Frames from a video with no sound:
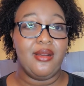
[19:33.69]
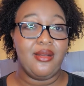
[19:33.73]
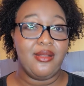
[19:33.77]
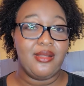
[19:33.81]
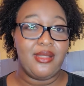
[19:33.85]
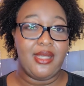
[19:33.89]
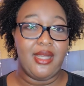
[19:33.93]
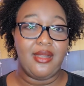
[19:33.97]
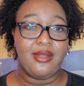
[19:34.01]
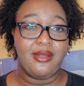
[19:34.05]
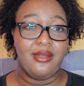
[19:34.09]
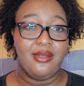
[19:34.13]

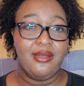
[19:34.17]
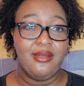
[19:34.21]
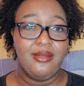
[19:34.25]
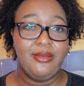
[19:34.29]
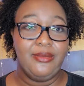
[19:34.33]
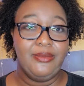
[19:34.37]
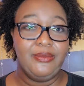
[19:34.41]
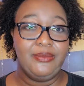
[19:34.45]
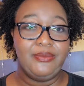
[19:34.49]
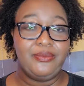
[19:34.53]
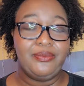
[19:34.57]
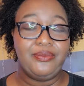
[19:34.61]
hotel,
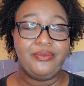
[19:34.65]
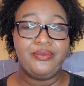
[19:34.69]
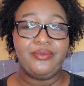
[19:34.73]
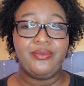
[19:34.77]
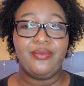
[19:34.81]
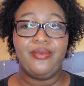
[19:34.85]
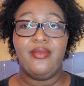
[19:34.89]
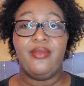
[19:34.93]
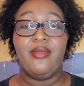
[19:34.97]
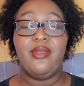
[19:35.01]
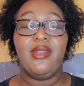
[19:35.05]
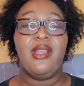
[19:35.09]

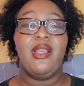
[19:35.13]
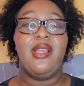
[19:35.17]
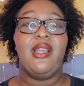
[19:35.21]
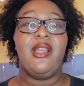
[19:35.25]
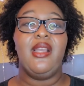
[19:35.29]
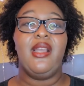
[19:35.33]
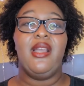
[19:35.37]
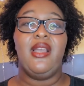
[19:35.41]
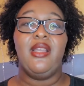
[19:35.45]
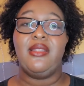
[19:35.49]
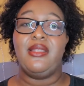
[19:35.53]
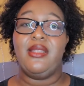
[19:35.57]

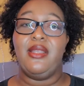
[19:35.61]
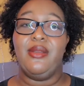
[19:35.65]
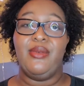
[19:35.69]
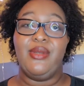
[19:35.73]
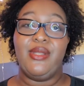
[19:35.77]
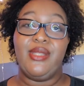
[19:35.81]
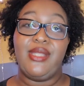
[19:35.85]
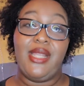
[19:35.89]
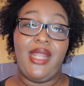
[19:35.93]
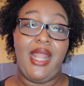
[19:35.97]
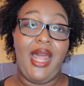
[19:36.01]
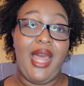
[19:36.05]
because it
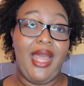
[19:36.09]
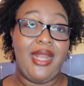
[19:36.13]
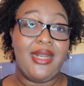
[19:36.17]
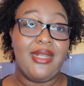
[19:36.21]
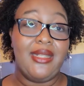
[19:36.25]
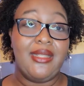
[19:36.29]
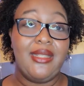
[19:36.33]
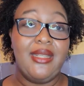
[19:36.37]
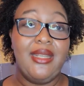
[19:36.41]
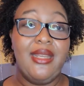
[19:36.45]
was a lot.